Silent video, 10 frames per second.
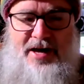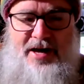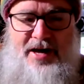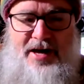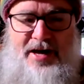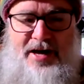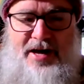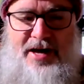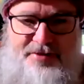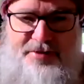Have
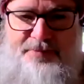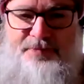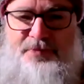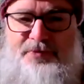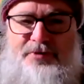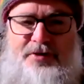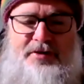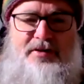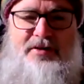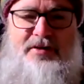faith,
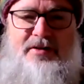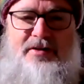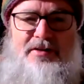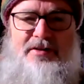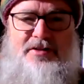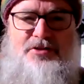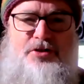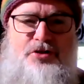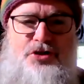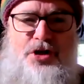right? This
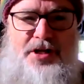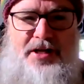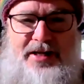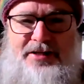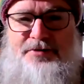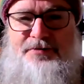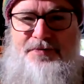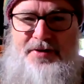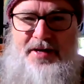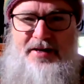is a journey into
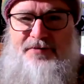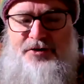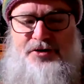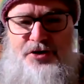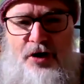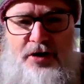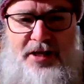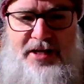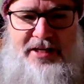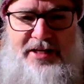fear. If it's not
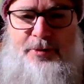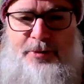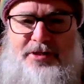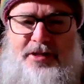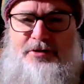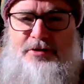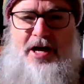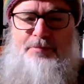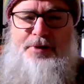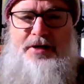leading you into those
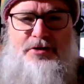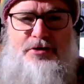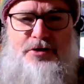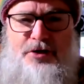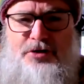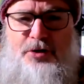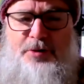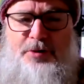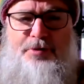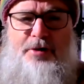dark places, you're not
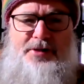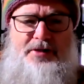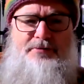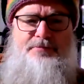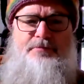doing it properly.